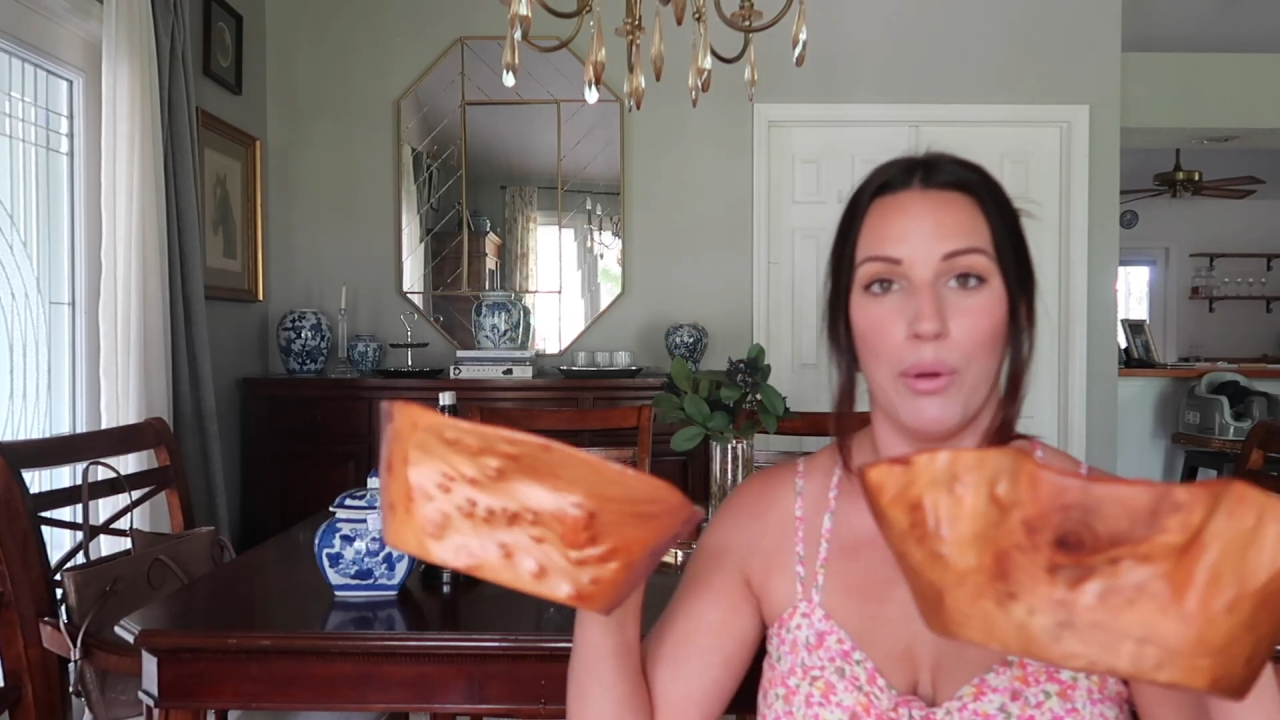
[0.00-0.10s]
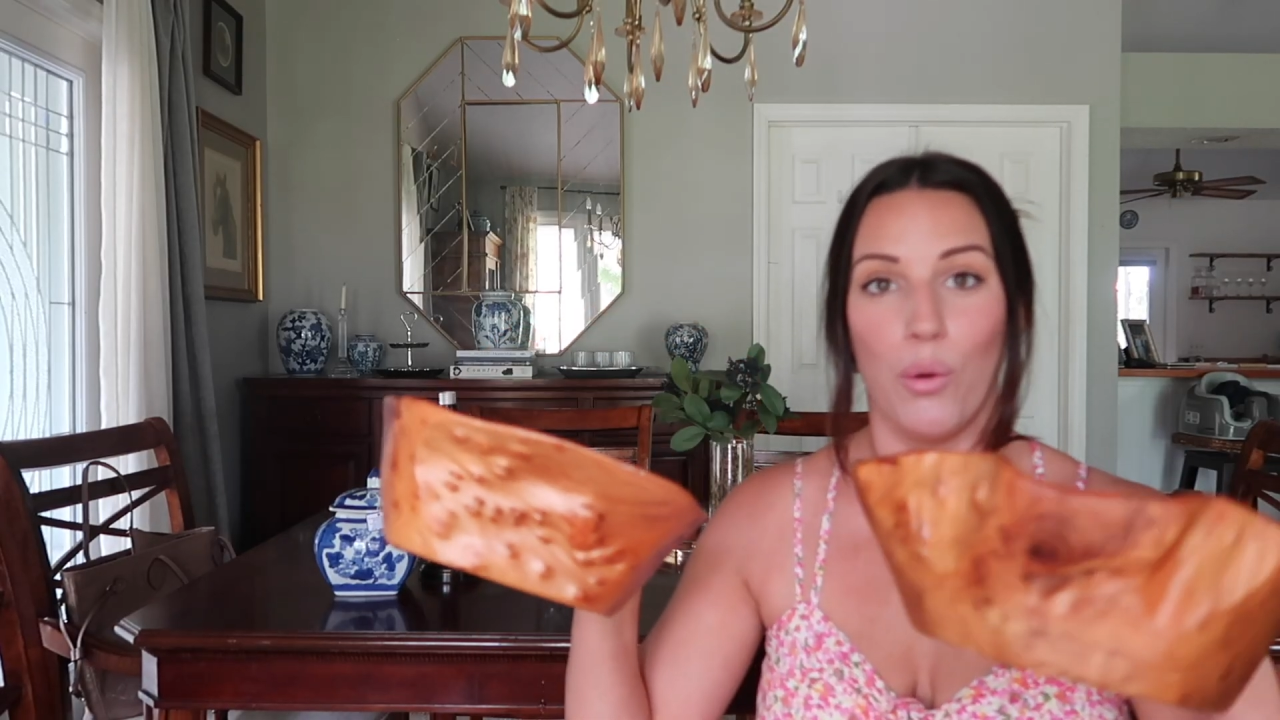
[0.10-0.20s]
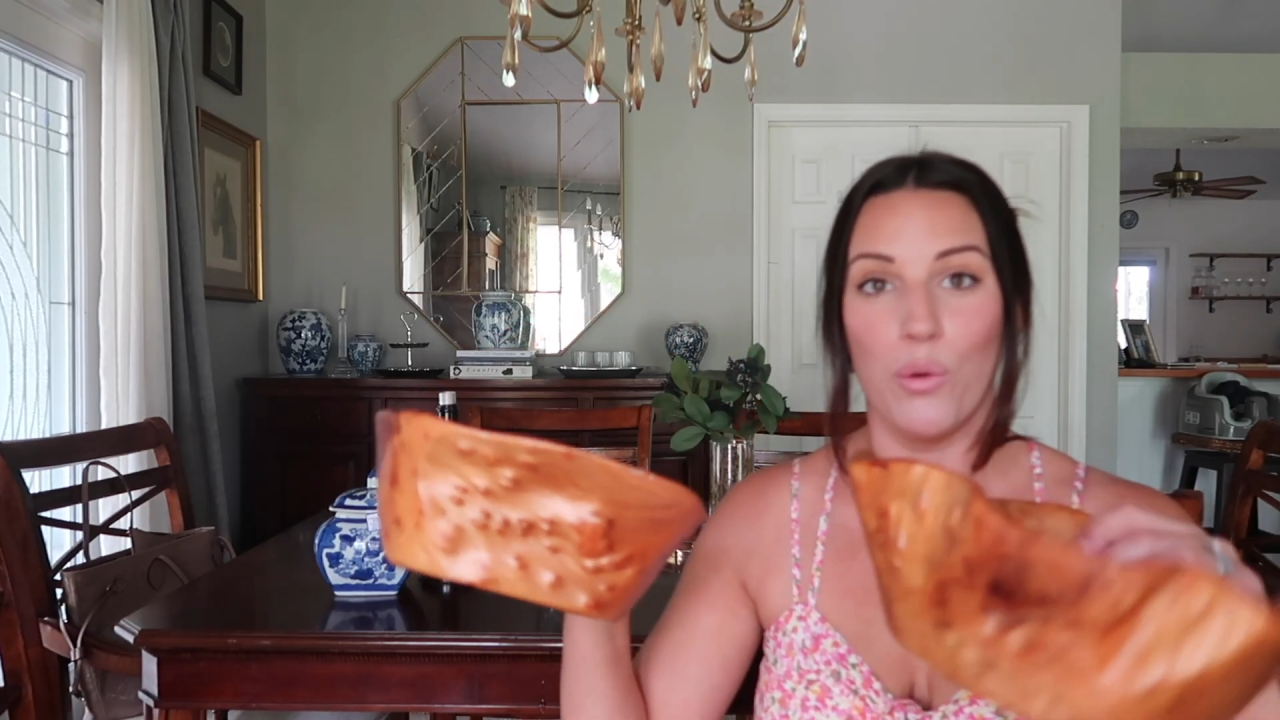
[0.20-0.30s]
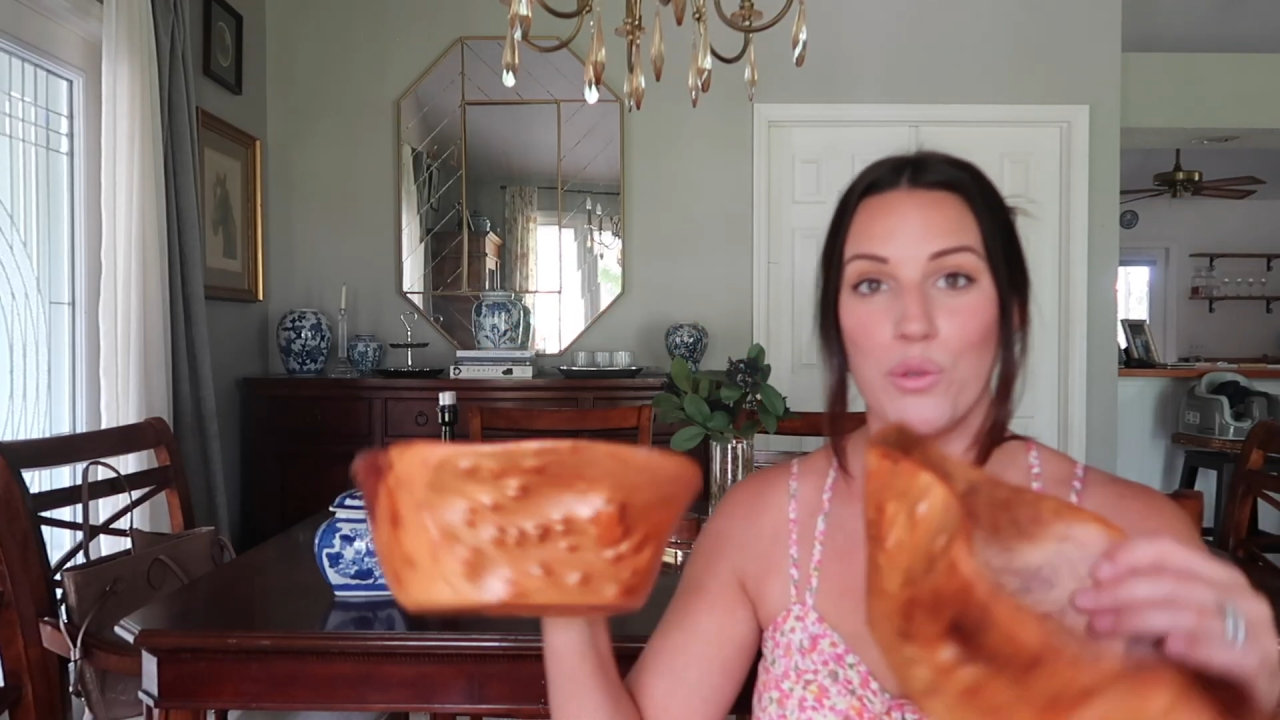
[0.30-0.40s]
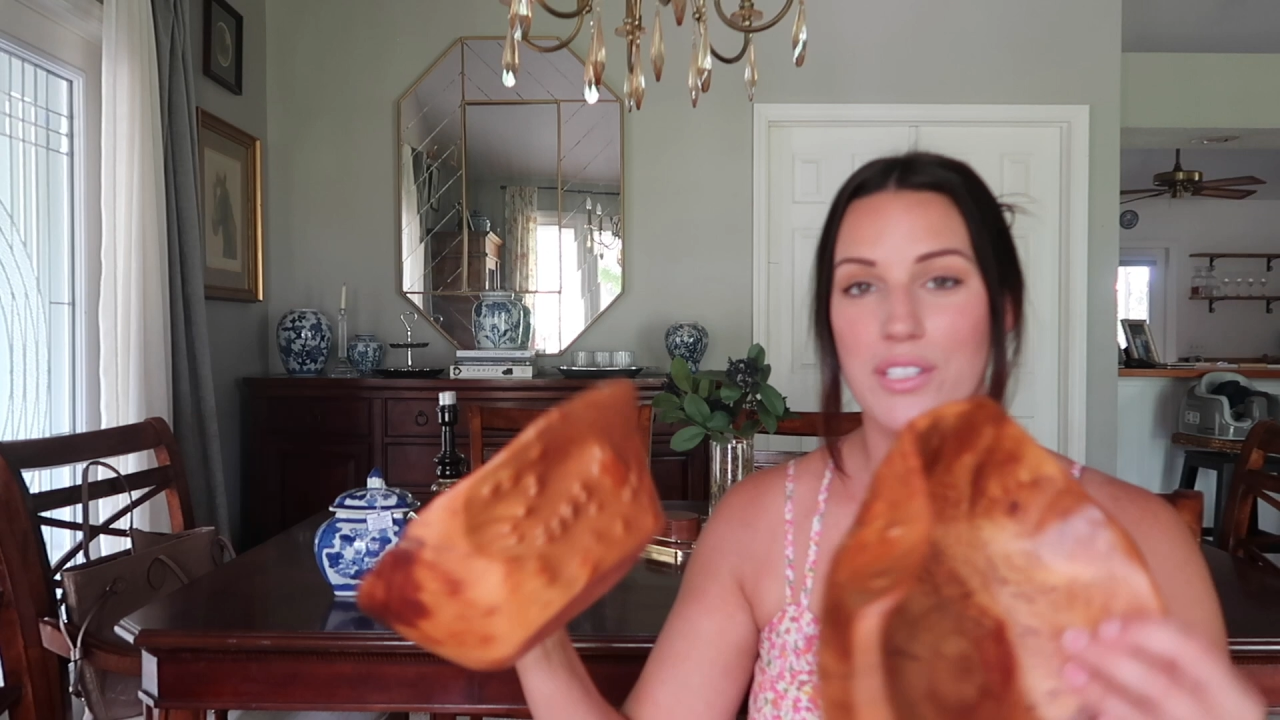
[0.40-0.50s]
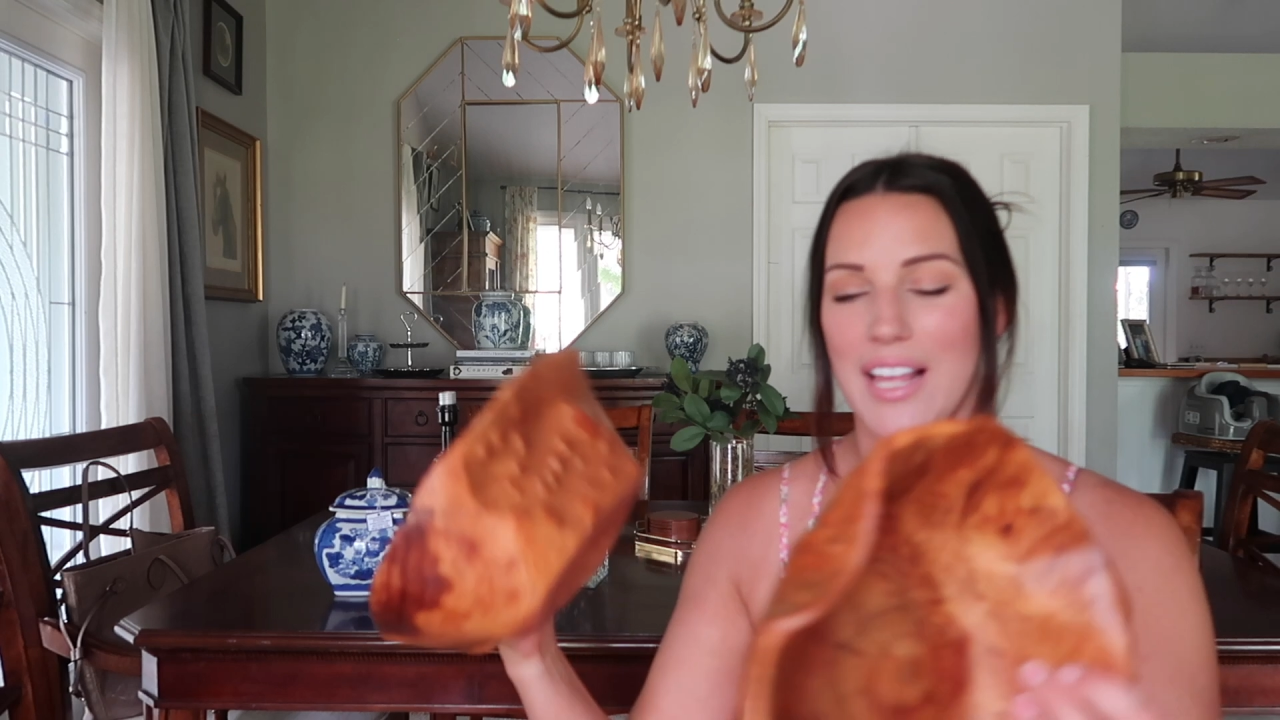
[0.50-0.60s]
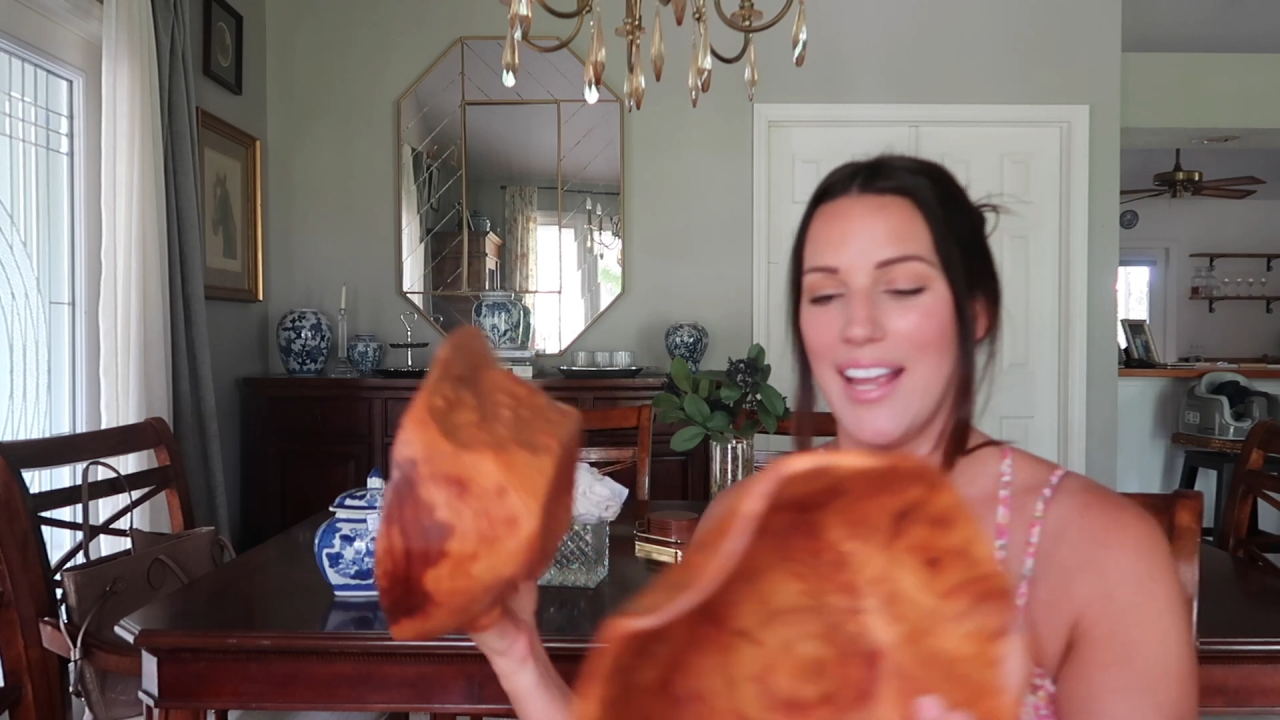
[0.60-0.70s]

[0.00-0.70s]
bowls,